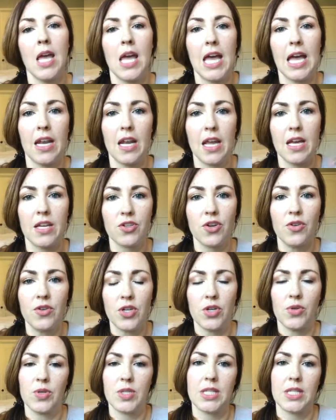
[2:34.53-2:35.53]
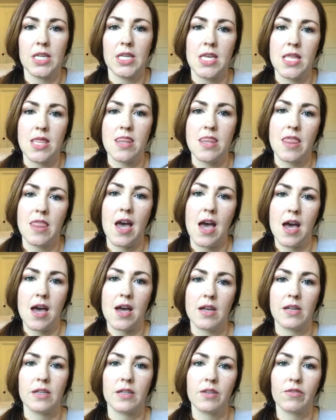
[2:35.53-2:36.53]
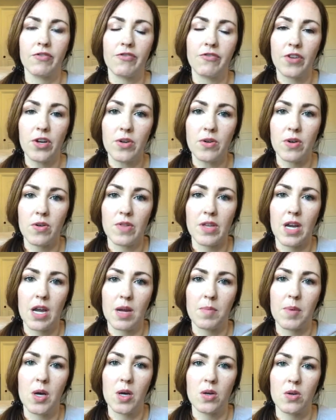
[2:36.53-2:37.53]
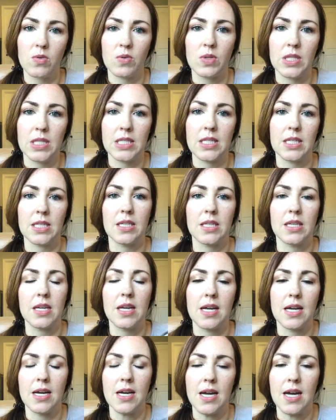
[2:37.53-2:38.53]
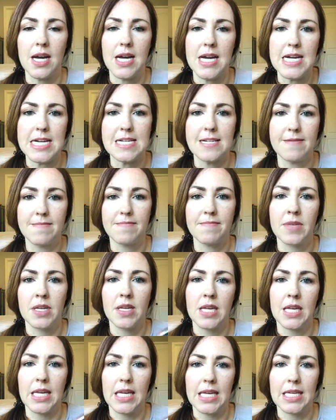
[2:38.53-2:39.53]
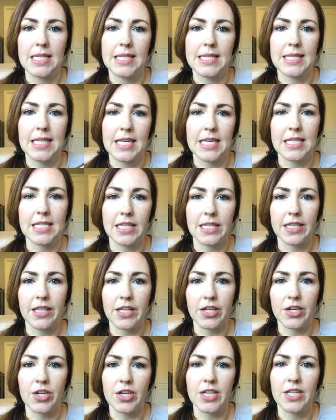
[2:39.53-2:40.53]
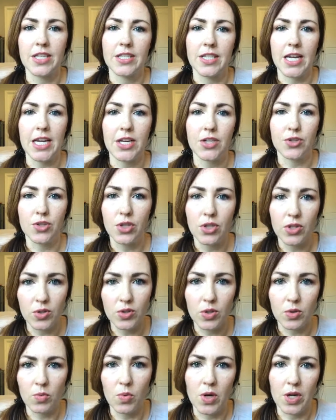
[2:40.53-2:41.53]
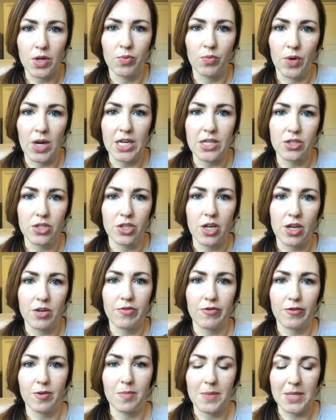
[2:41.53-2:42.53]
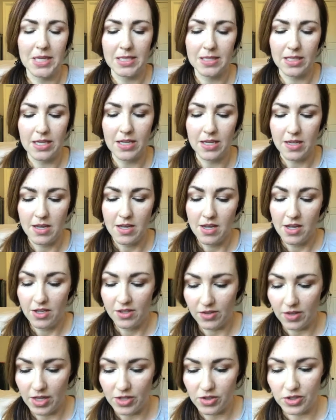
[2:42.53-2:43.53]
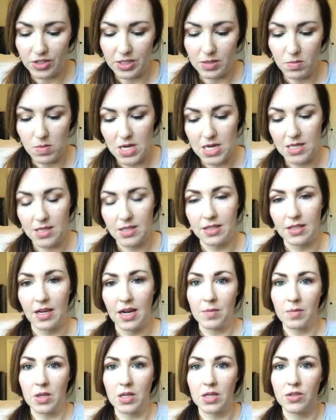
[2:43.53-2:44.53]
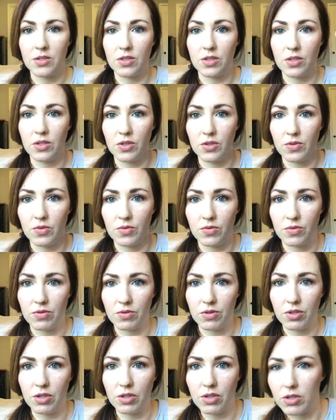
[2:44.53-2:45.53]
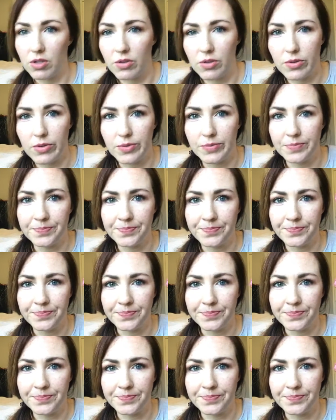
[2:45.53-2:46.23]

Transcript: And as y'all noticed in that photo that I posted, it says that there is a 2-to-1 ratio for mixing. So that just means that I'm going to do 2